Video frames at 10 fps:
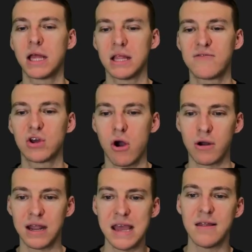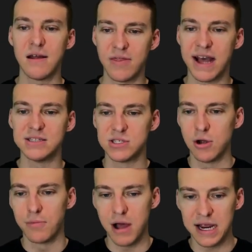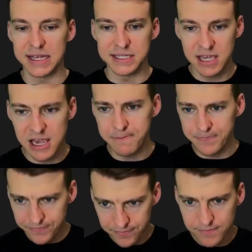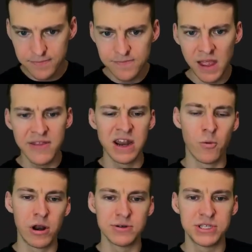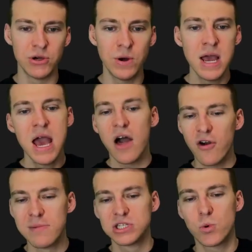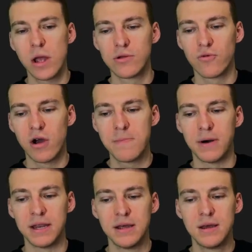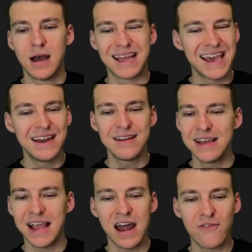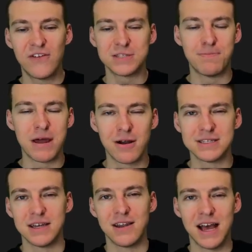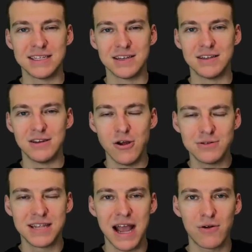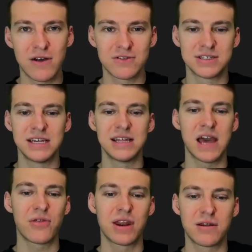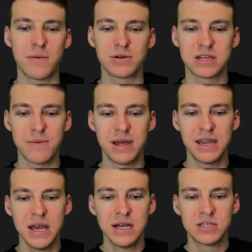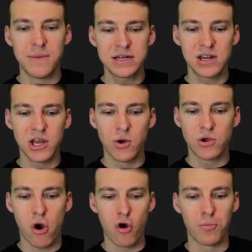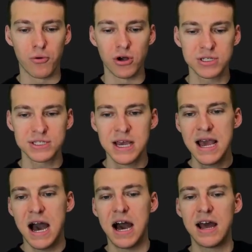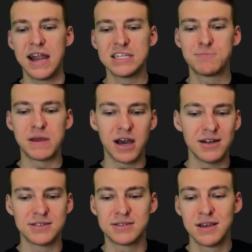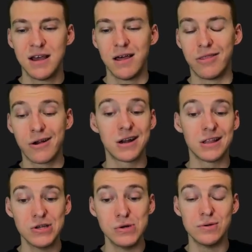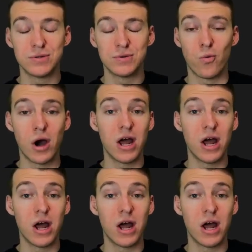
left guard in that zone blocking scheme. And then at 102, I thought about Jaquelin Roy, but again, it kind of fits better as a nose tackle after seeing the athletic numbers come in. So I'm actually going to go Carl Brooks, and it's because they're going to lose one